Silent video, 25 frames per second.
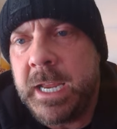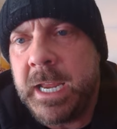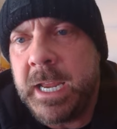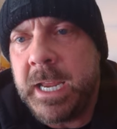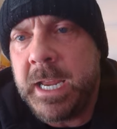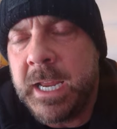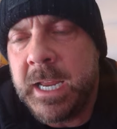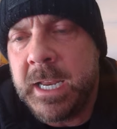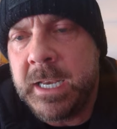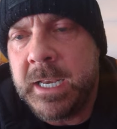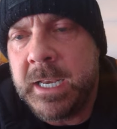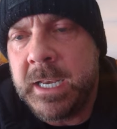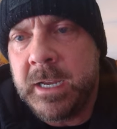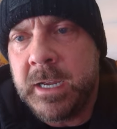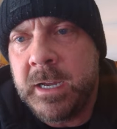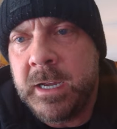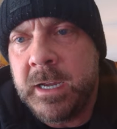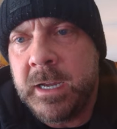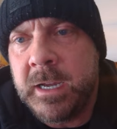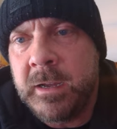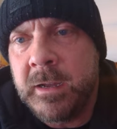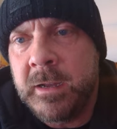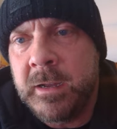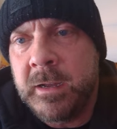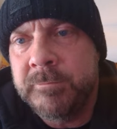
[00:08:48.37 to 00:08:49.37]
and
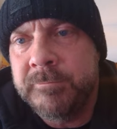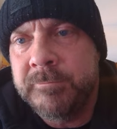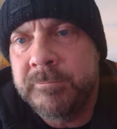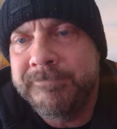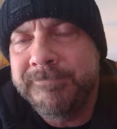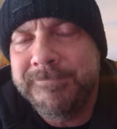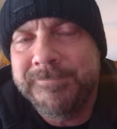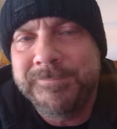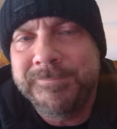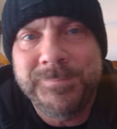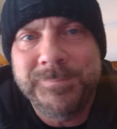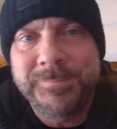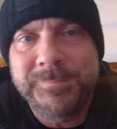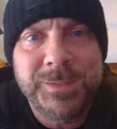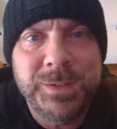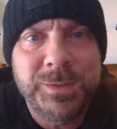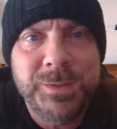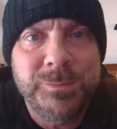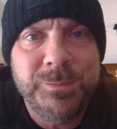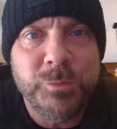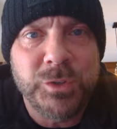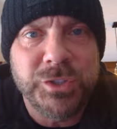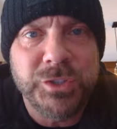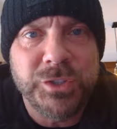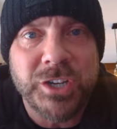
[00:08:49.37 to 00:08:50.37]

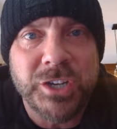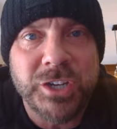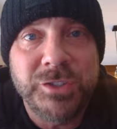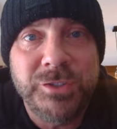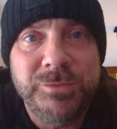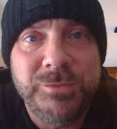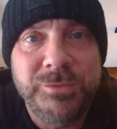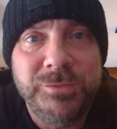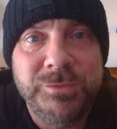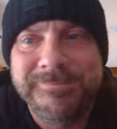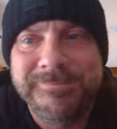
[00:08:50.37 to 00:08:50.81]
we'll talk soon.